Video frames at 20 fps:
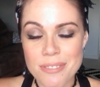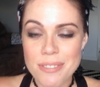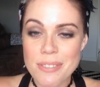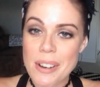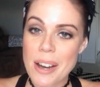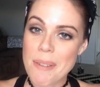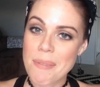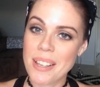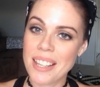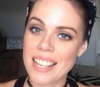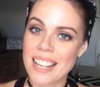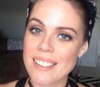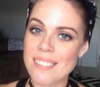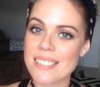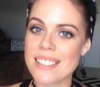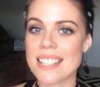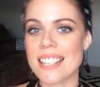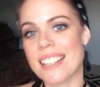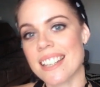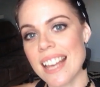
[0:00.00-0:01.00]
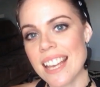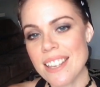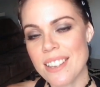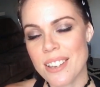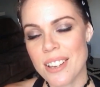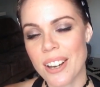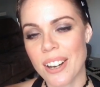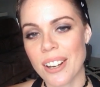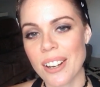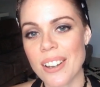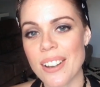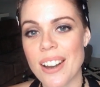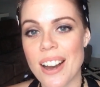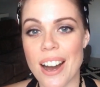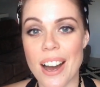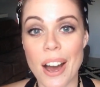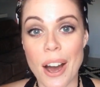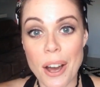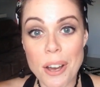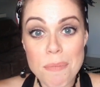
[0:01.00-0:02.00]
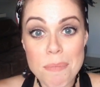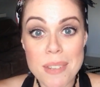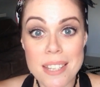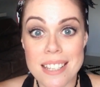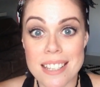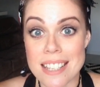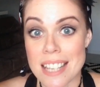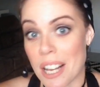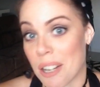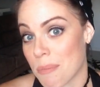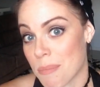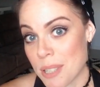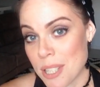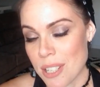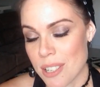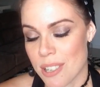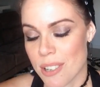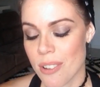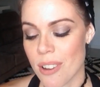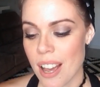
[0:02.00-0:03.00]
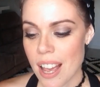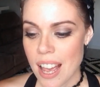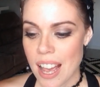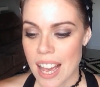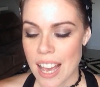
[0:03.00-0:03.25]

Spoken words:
Well, my loves, there you go. I hope this has helped you.